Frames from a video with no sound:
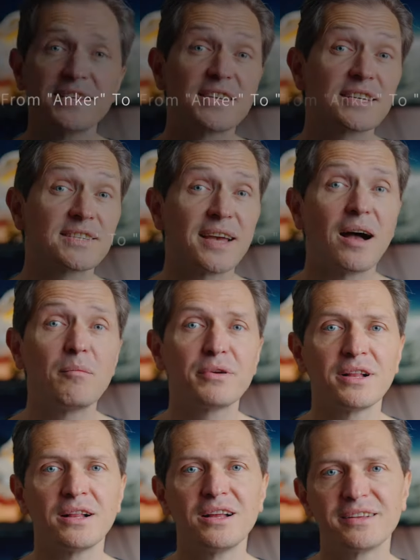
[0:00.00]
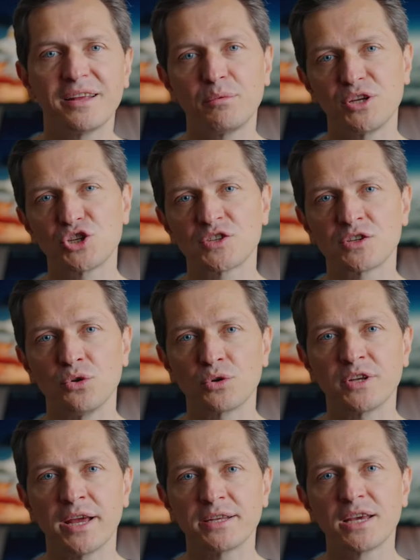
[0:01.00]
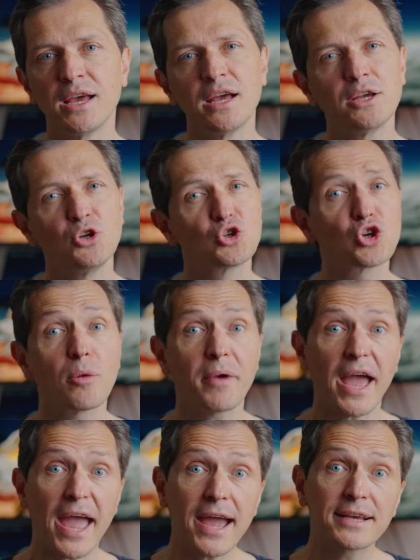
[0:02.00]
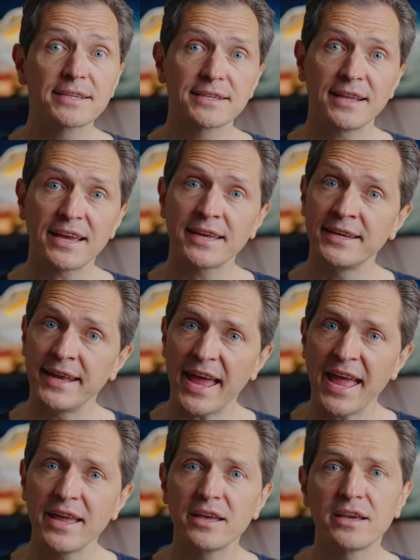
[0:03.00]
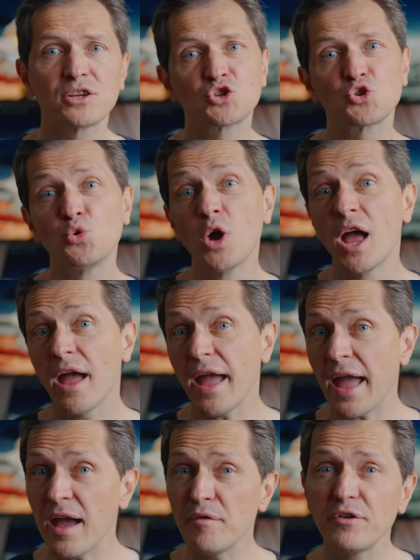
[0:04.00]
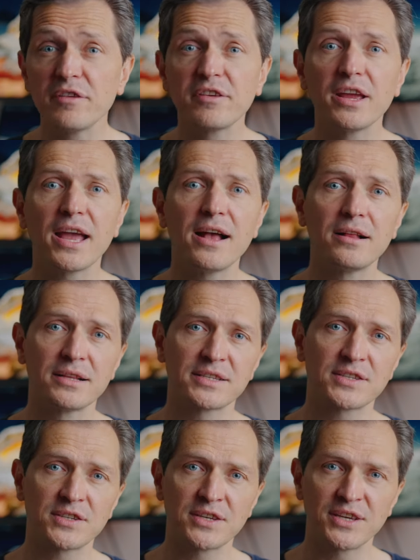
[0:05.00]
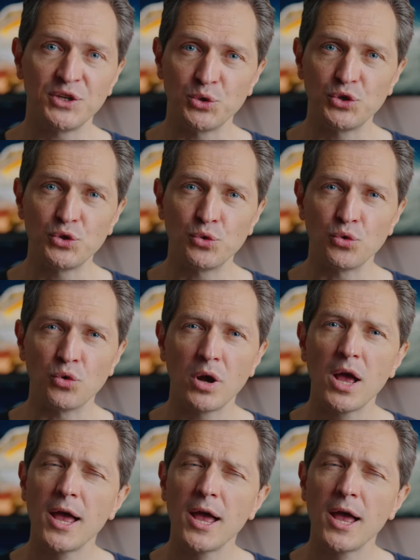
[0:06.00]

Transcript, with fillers: this example that we just looked at, your job acts like an anchor to everything else you do.